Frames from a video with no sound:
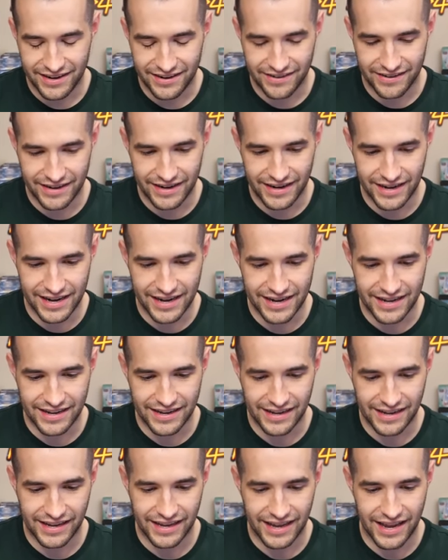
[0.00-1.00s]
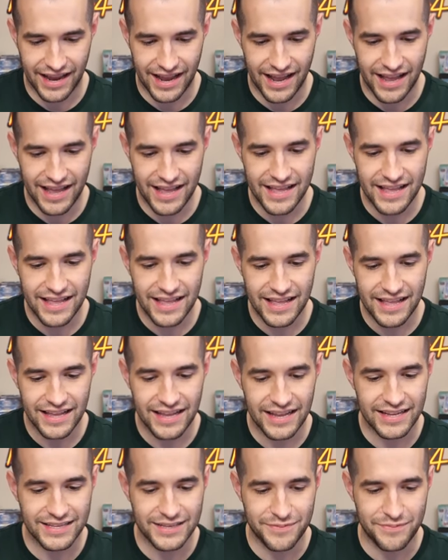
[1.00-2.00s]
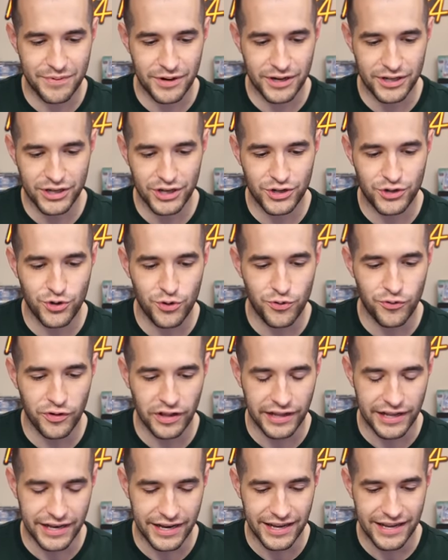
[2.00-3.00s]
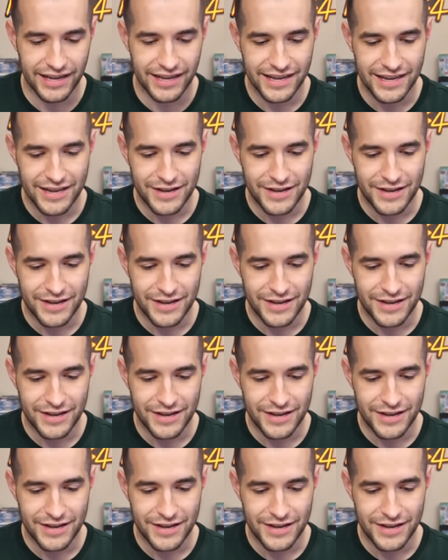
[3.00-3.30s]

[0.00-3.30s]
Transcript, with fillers: All right, okay. It's a bunch of Duvalin.